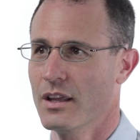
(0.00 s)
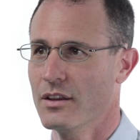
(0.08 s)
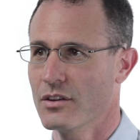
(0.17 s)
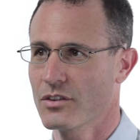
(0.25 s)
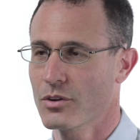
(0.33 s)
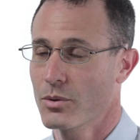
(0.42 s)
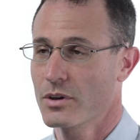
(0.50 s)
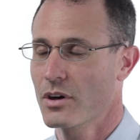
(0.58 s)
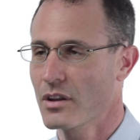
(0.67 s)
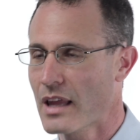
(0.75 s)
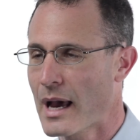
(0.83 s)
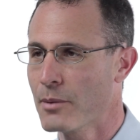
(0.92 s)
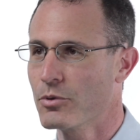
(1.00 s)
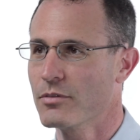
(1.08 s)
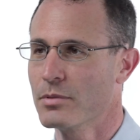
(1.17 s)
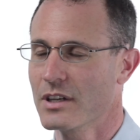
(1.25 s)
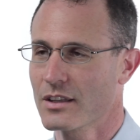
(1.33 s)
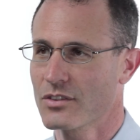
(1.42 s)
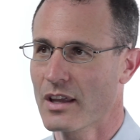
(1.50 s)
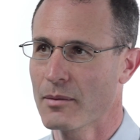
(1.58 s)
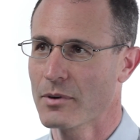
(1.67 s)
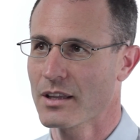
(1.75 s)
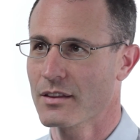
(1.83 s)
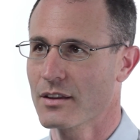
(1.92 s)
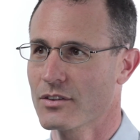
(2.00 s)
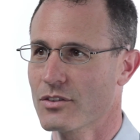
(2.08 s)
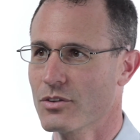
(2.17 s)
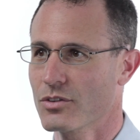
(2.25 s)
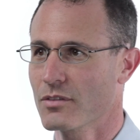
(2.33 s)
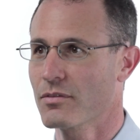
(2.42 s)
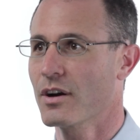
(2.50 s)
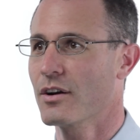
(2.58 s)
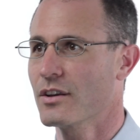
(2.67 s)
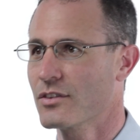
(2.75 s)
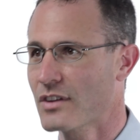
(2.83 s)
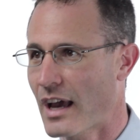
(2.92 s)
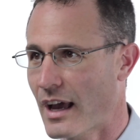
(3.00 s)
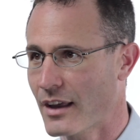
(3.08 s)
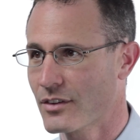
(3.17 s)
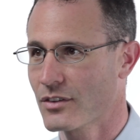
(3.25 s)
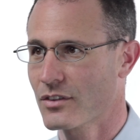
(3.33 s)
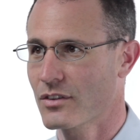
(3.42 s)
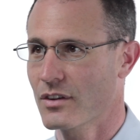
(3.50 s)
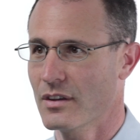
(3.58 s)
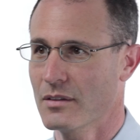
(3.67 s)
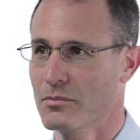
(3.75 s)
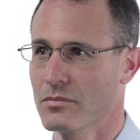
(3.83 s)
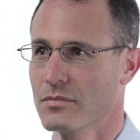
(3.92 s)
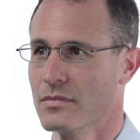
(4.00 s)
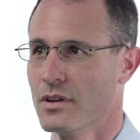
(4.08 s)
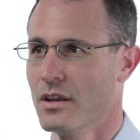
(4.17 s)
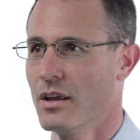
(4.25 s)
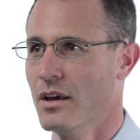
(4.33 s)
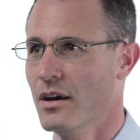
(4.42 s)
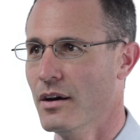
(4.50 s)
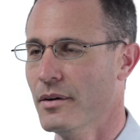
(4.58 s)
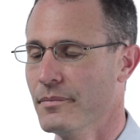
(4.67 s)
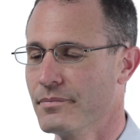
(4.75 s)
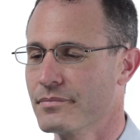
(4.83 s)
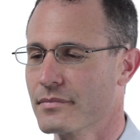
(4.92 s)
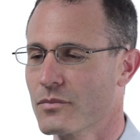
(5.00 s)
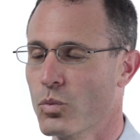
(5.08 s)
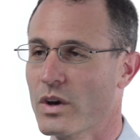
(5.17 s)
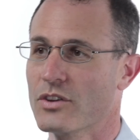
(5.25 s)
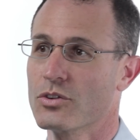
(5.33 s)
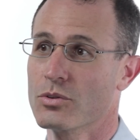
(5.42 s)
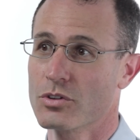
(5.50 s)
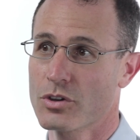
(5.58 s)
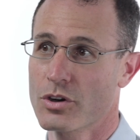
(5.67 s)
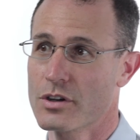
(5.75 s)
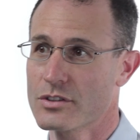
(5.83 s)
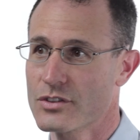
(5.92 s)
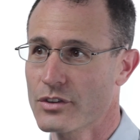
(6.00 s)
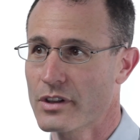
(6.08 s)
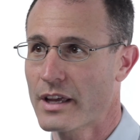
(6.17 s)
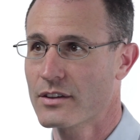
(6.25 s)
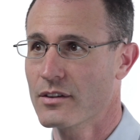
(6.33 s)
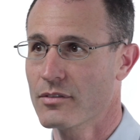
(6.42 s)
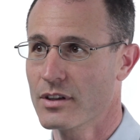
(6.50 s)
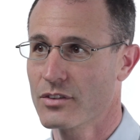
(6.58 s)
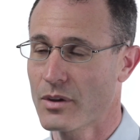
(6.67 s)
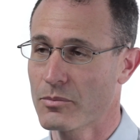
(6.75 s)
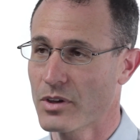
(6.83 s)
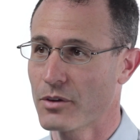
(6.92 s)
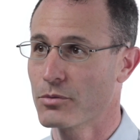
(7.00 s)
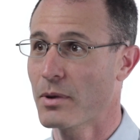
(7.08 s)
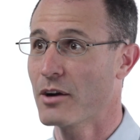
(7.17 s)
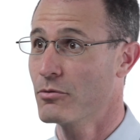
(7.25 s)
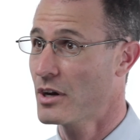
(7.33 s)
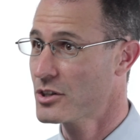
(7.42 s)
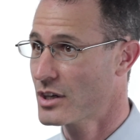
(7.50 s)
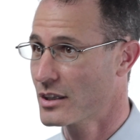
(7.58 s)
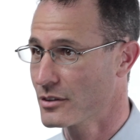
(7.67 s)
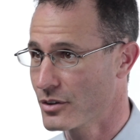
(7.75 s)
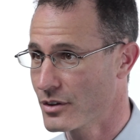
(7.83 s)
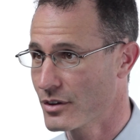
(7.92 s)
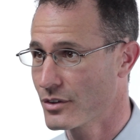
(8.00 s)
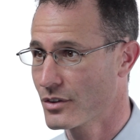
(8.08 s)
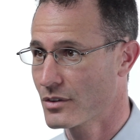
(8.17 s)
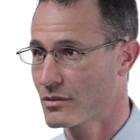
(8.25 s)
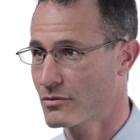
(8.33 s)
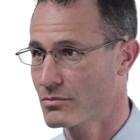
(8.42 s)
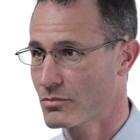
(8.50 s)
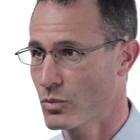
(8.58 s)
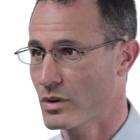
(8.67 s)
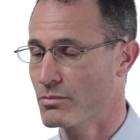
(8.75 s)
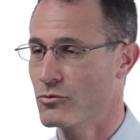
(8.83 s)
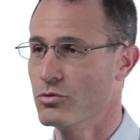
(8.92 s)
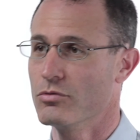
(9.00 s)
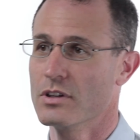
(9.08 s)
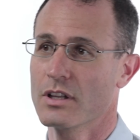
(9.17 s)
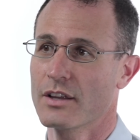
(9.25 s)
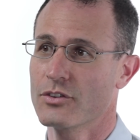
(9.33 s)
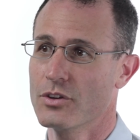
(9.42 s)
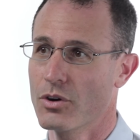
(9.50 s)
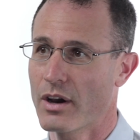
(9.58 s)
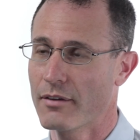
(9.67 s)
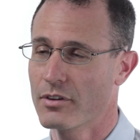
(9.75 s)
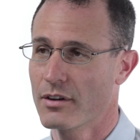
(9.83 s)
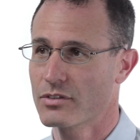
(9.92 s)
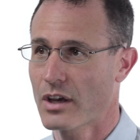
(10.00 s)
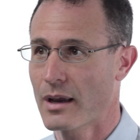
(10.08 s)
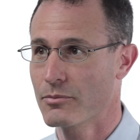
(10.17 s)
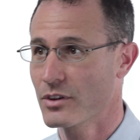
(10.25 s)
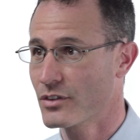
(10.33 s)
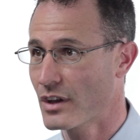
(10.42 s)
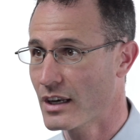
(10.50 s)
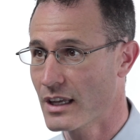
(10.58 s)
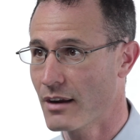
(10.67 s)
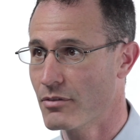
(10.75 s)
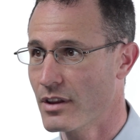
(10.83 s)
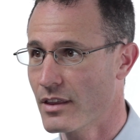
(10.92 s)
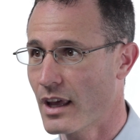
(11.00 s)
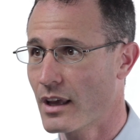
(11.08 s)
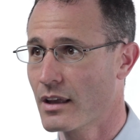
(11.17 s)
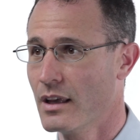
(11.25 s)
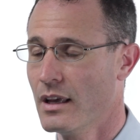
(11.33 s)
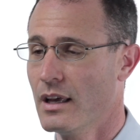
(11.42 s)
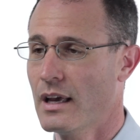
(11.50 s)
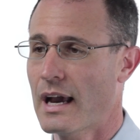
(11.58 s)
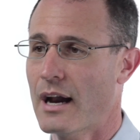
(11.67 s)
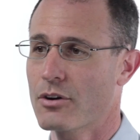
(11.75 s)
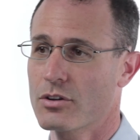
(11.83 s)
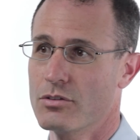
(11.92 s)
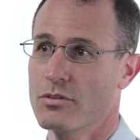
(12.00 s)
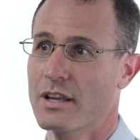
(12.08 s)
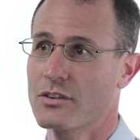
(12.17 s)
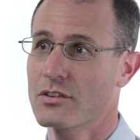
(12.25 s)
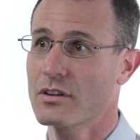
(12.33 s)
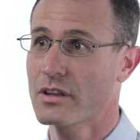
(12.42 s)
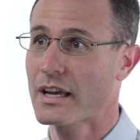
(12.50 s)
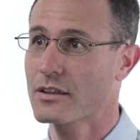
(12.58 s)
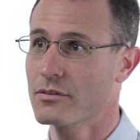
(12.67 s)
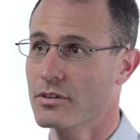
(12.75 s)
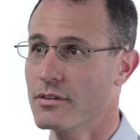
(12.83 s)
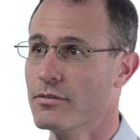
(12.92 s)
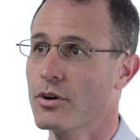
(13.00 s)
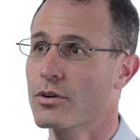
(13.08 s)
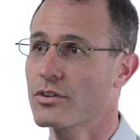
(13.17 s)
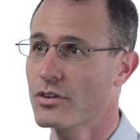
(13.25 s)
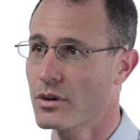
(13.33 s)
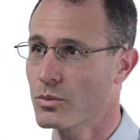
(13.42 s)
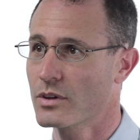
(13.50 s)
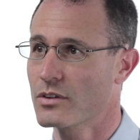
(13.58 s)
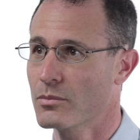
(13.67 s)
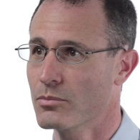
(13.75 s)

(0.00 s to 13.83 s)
And so in our lab, we've been examining this using various tasks and um, ways to encourage selectivity, sometimes by rushing learners. When you realize you don't have enough time to study everything, how can you then selectively focus on what's